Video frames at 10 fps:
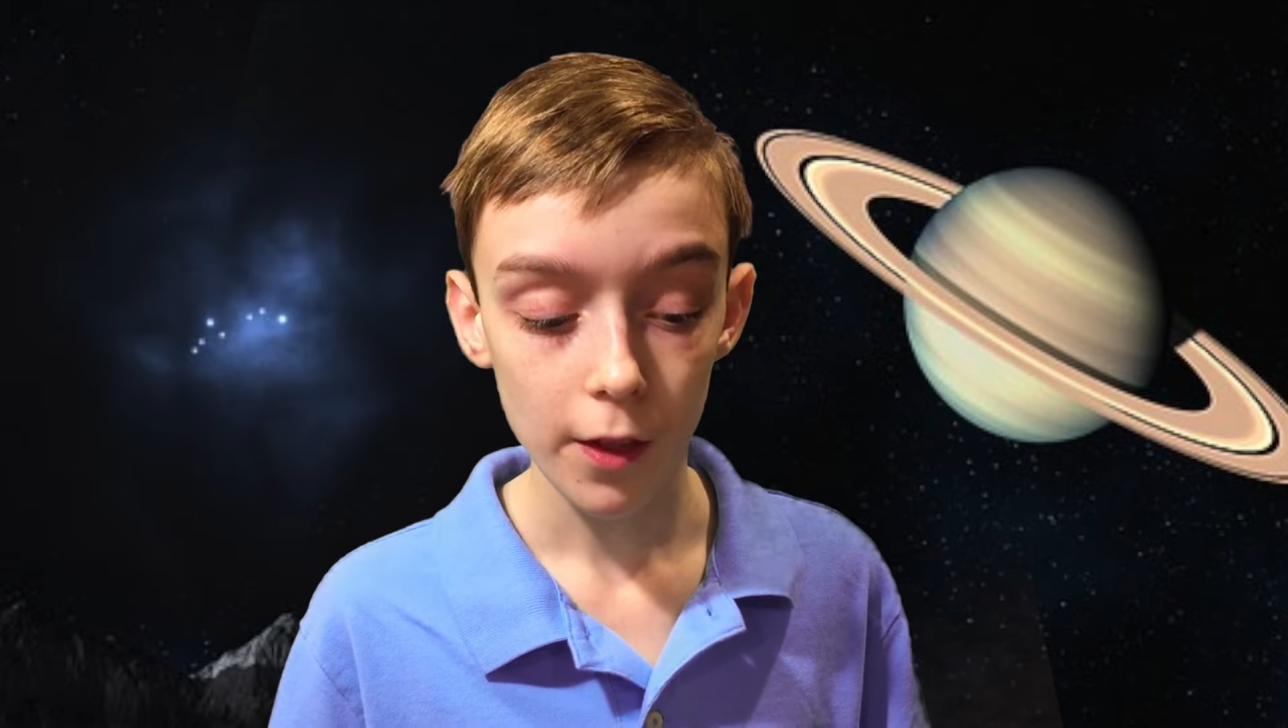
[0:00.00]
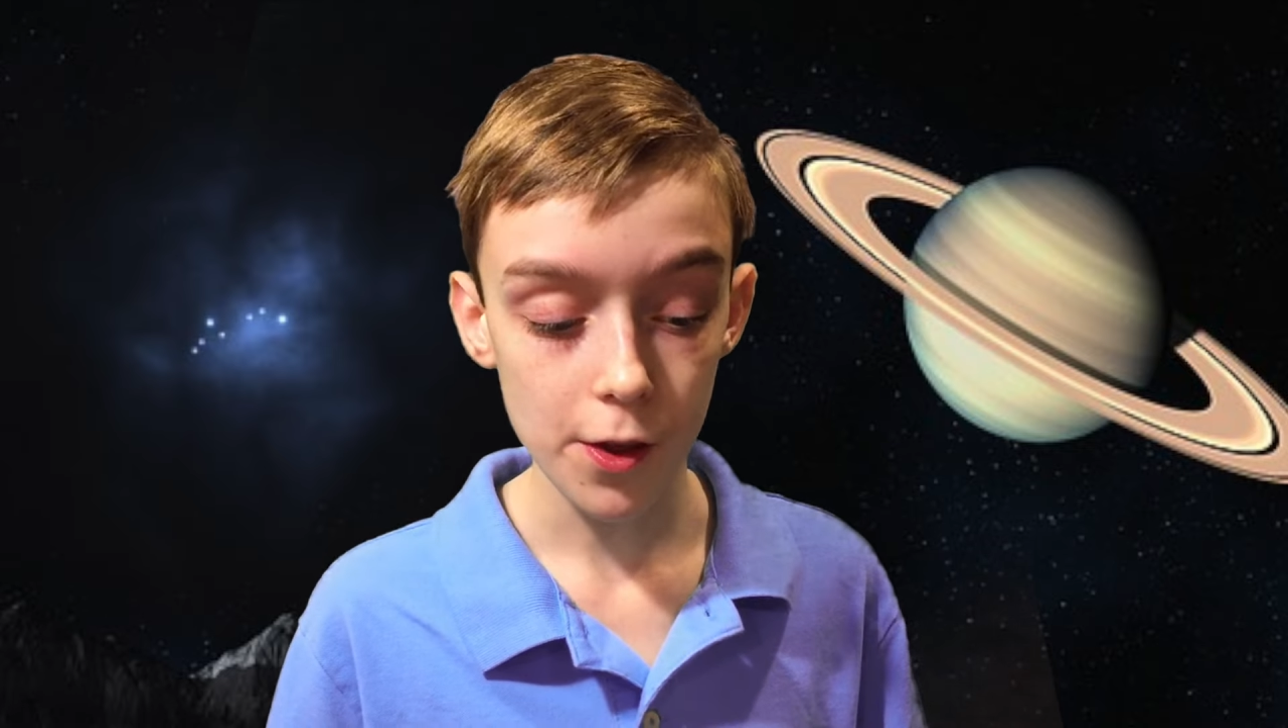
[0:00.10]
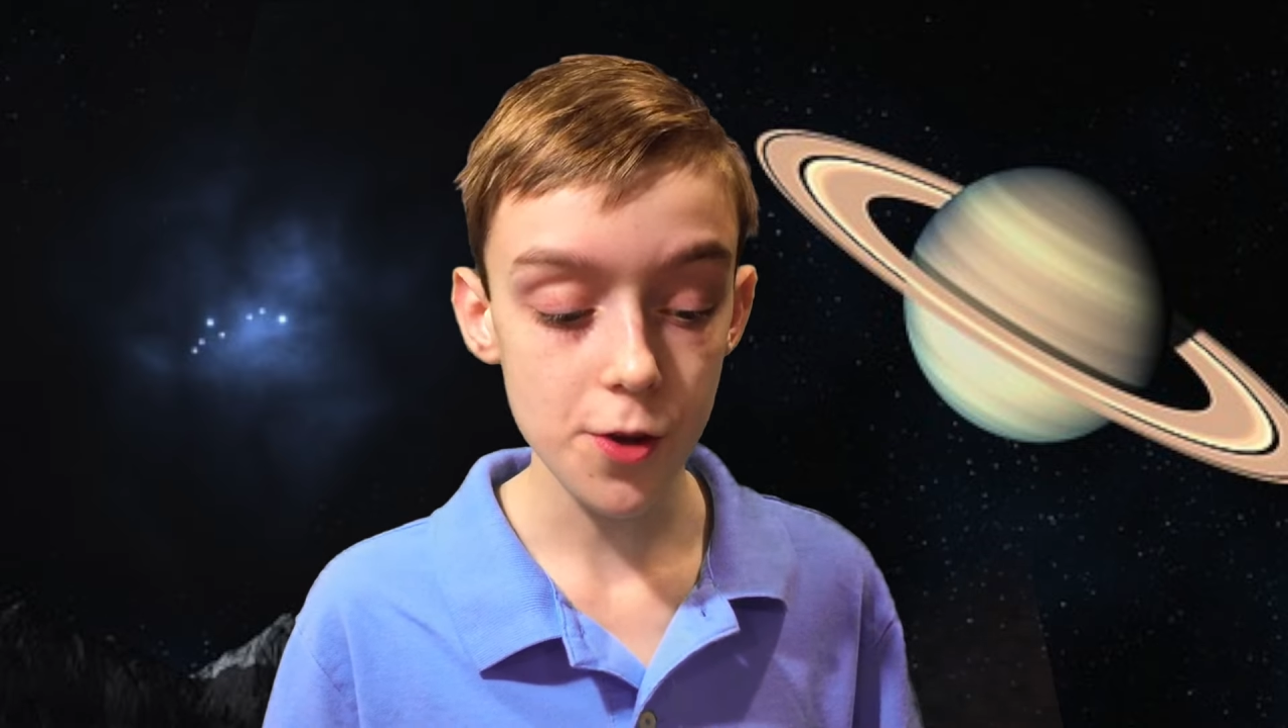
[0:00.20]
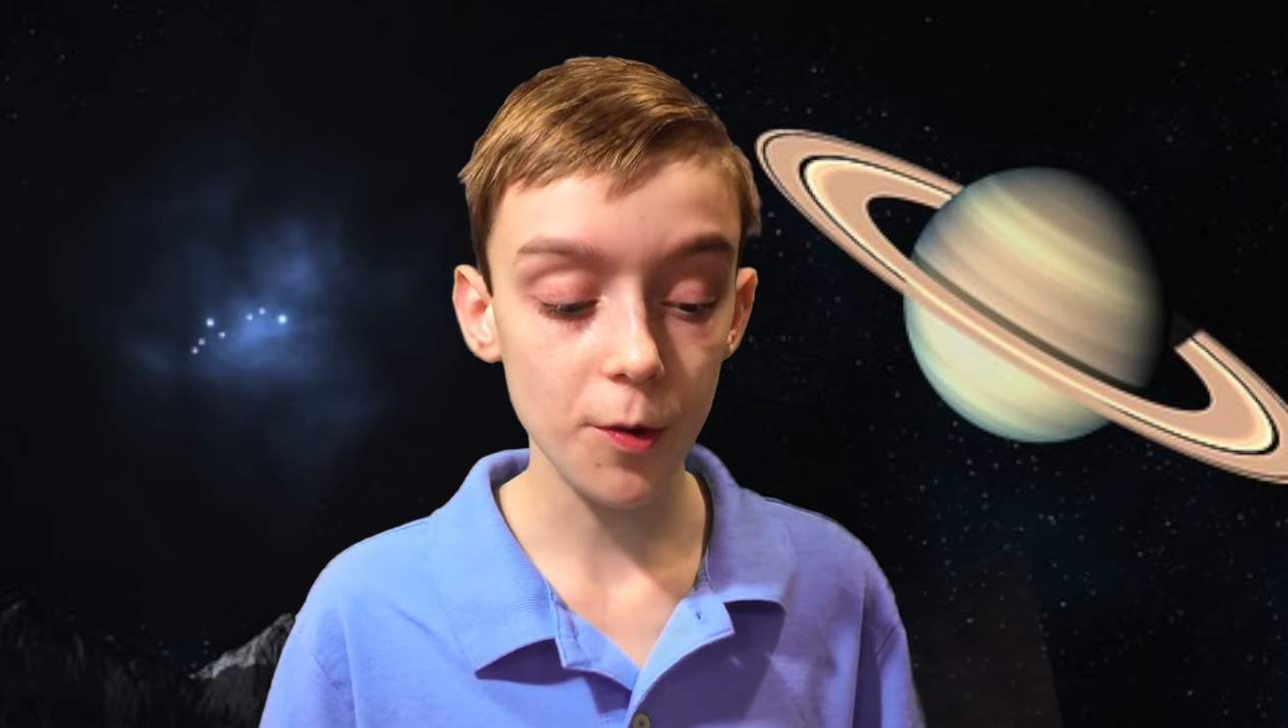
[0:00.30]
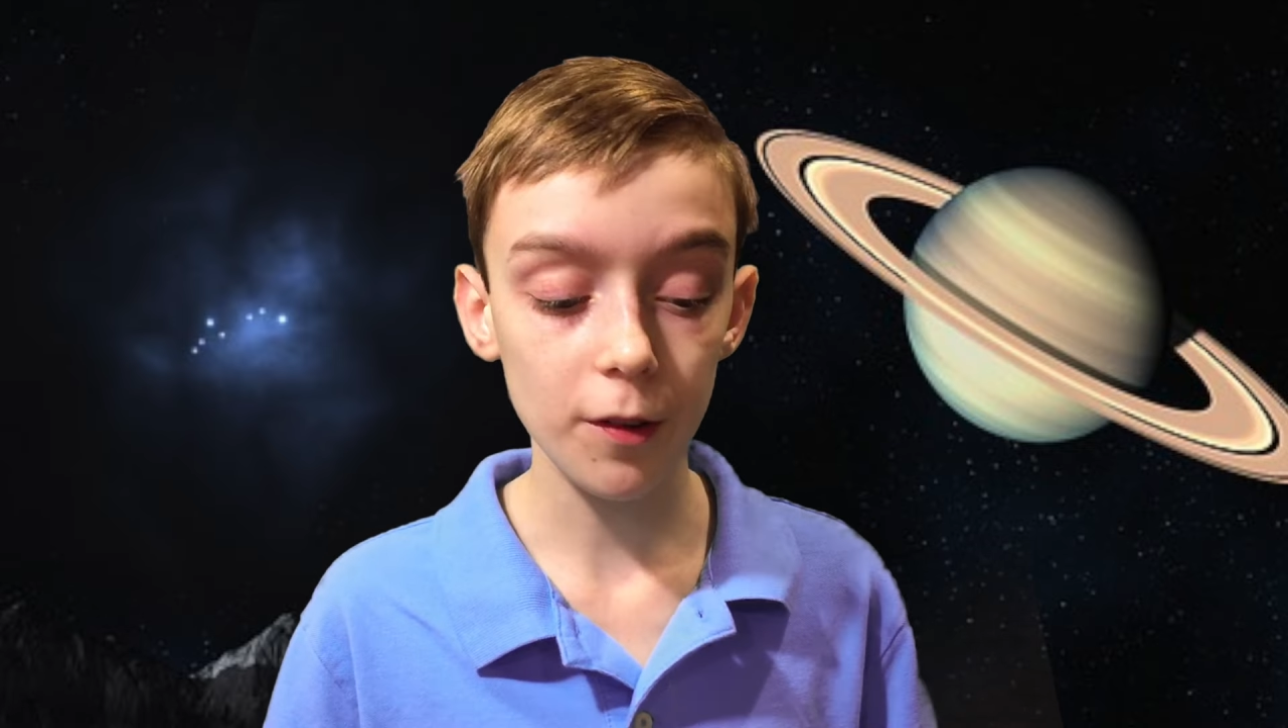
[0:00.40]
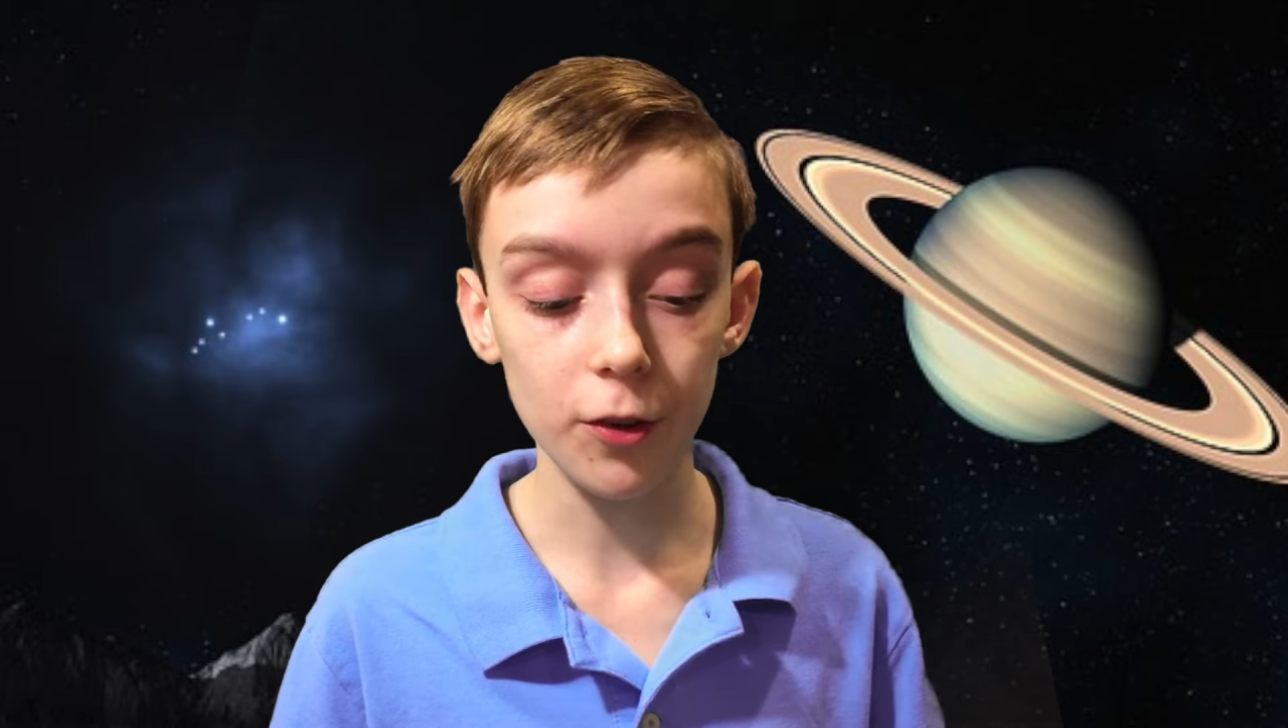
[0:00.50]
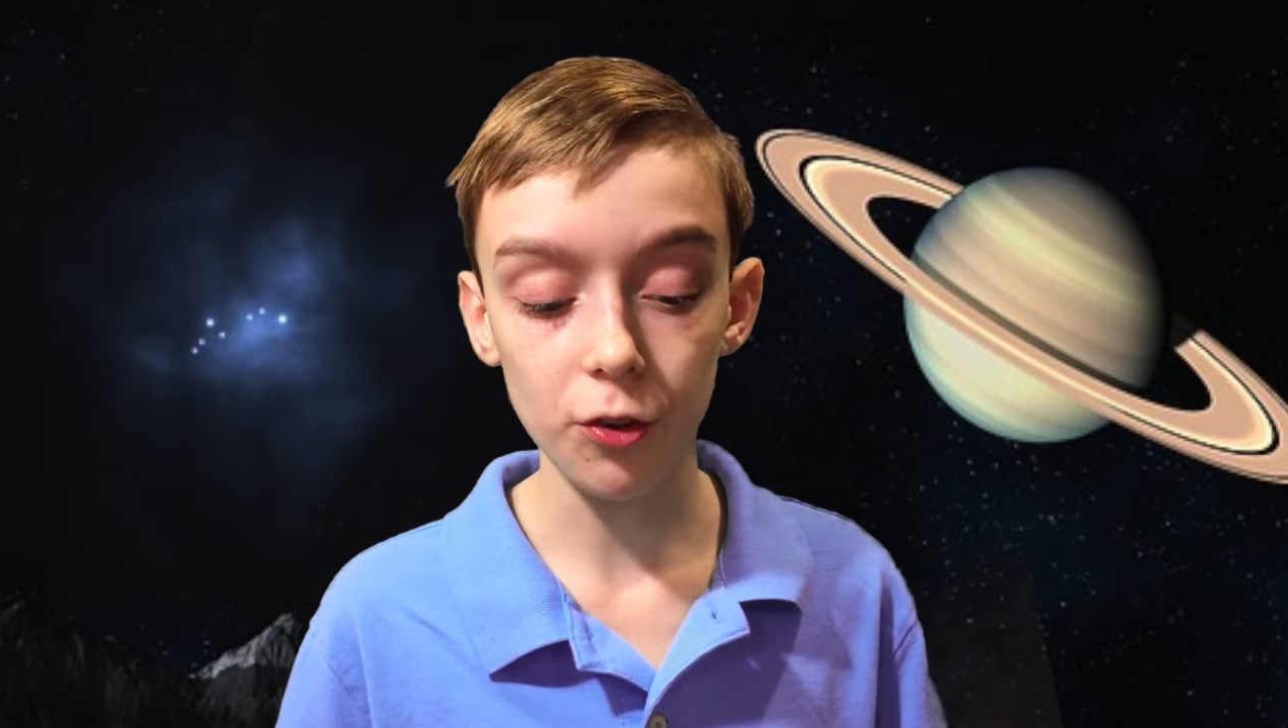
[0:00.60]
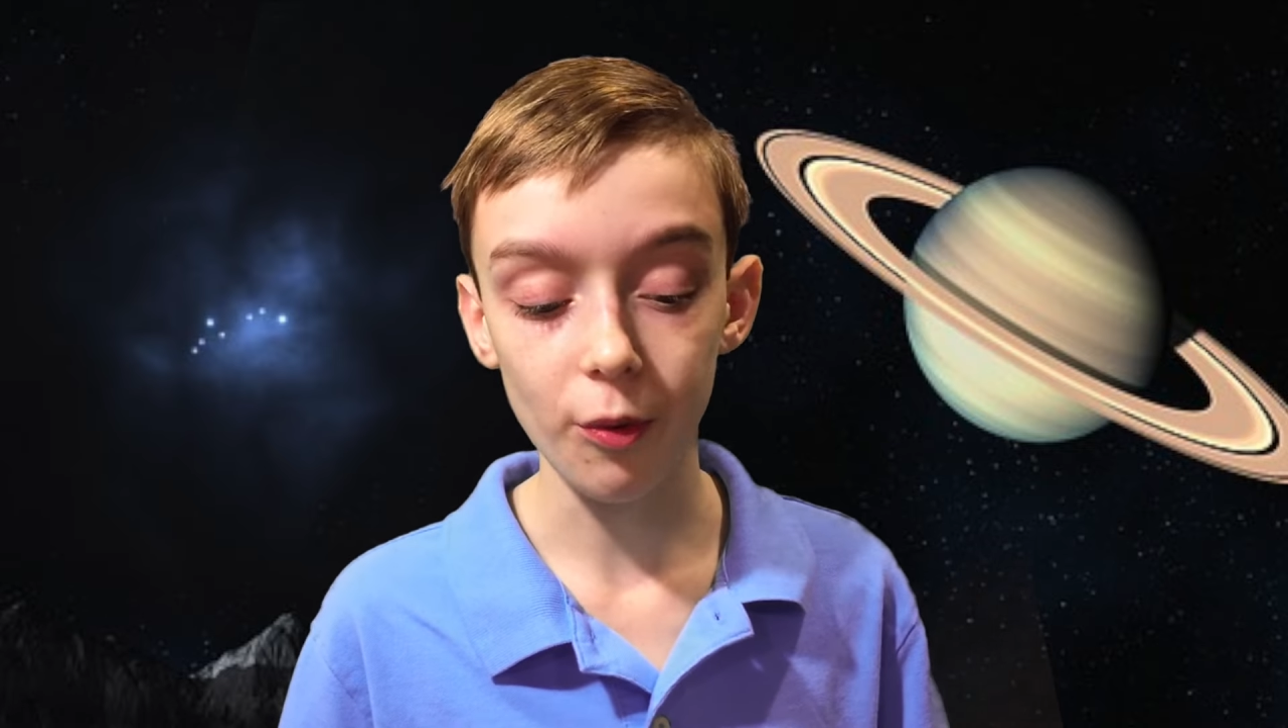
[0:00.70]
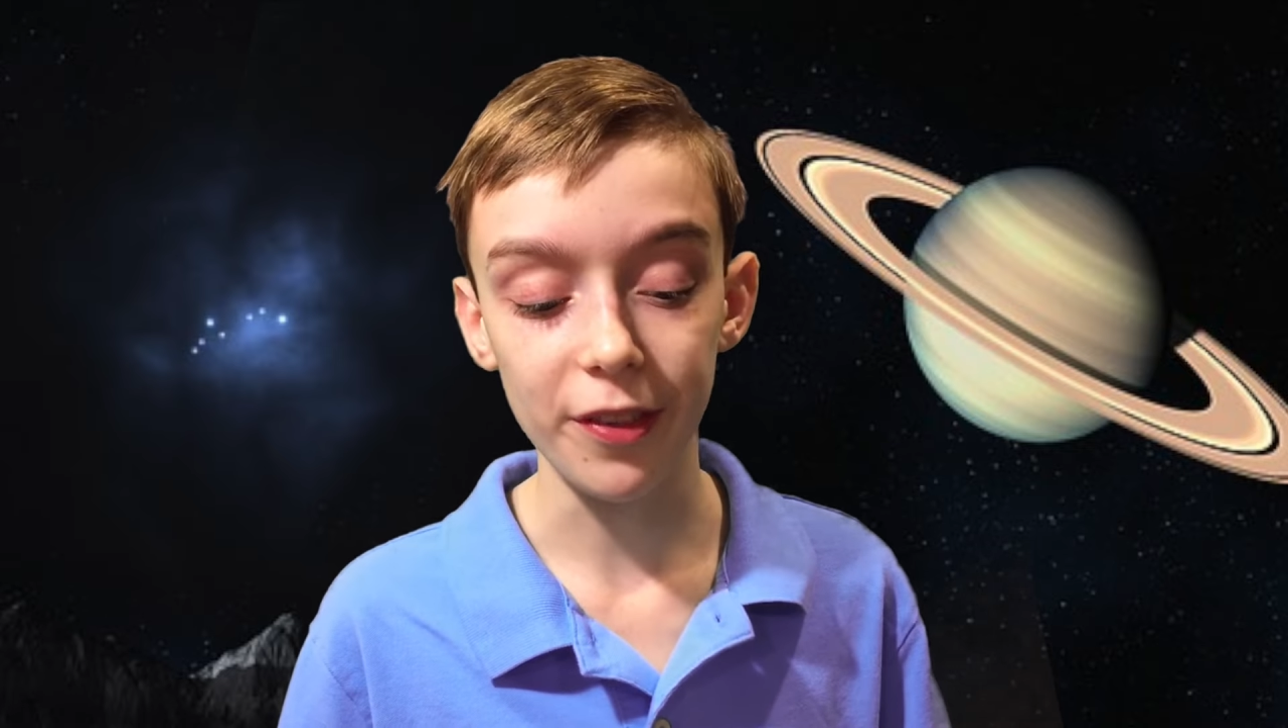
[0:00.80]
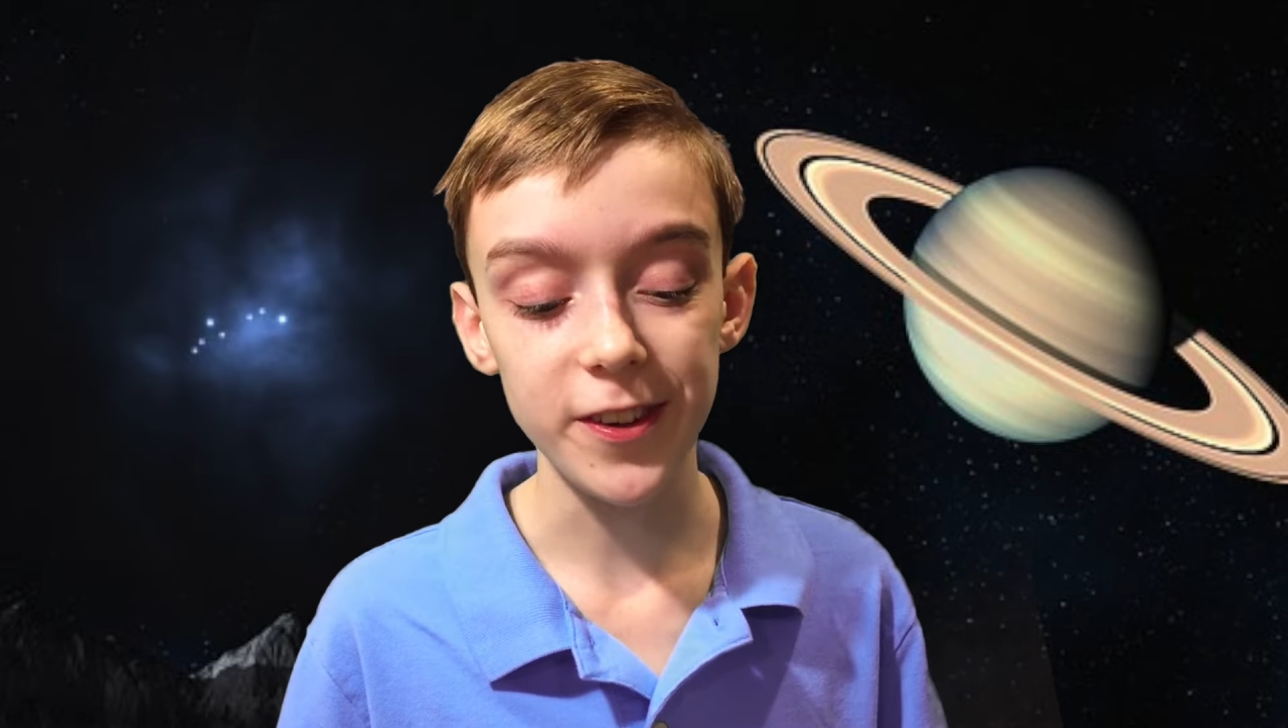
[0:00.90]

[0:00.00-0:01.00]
The universe was